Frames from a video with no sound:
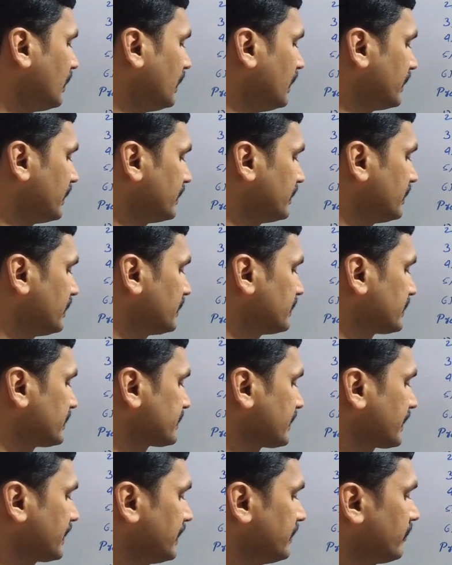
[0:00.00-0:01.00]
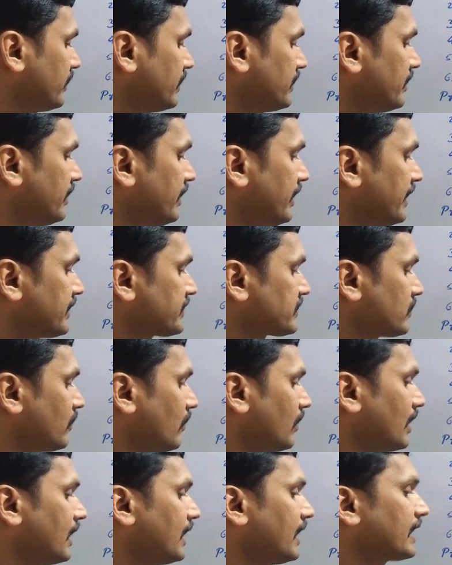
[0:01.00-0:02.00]
And the second one, a
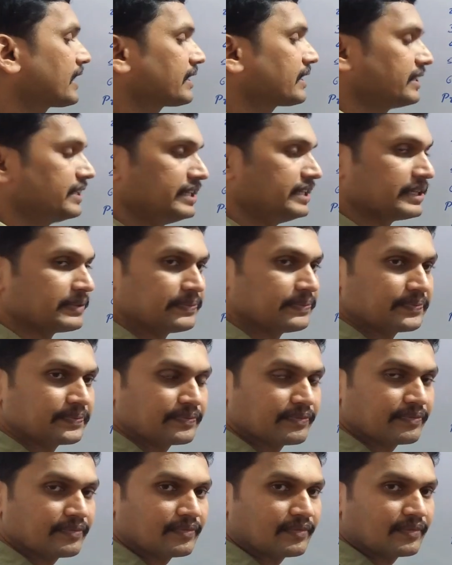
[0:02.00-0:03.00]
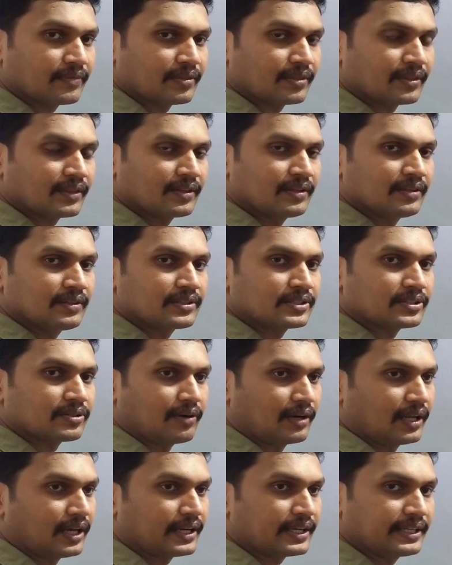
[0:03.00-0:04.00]
solar year.
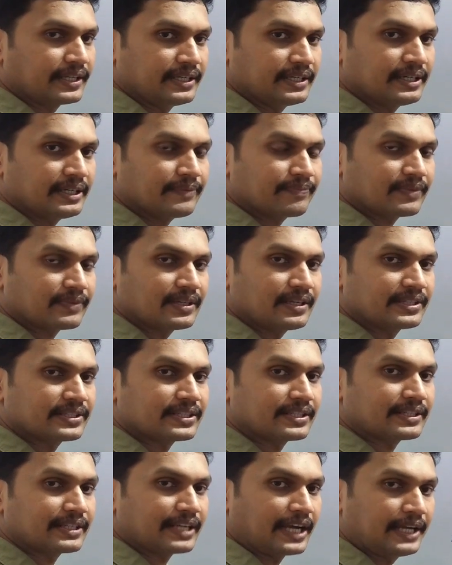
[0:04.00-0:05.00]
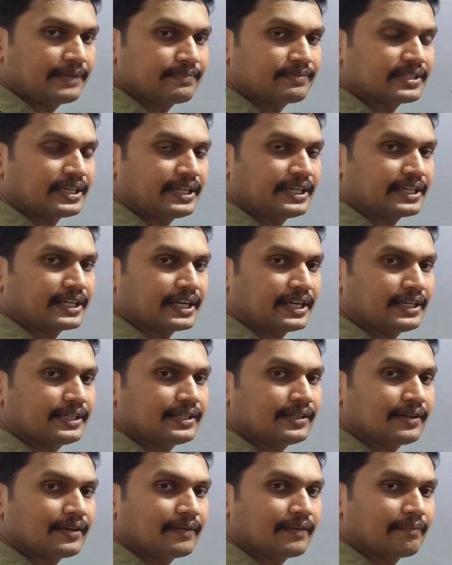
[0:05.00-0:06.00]
Solar year is a time
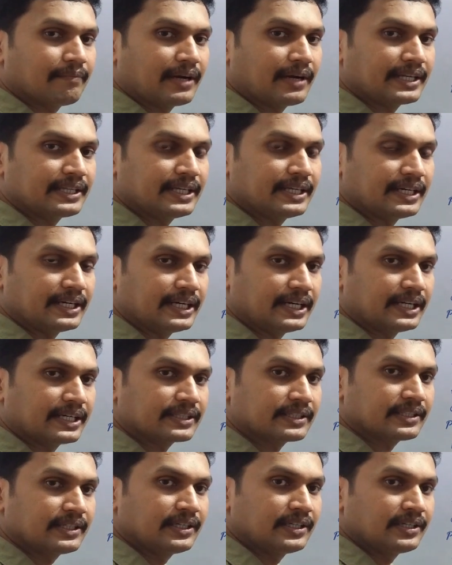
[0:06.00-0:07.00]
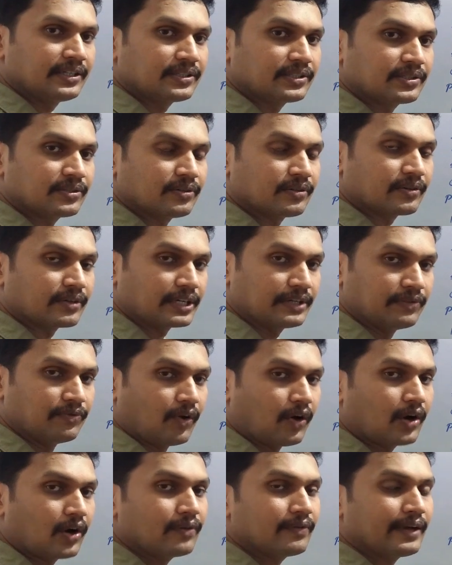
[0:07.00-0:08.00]
taken by the earth to
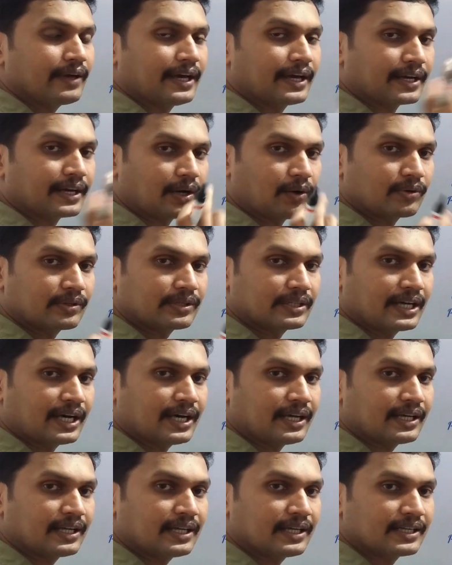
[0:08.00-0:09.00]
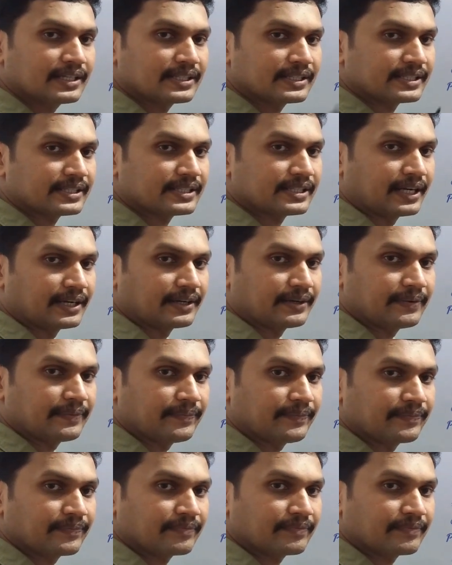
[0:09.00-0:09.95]
revolve around the sun.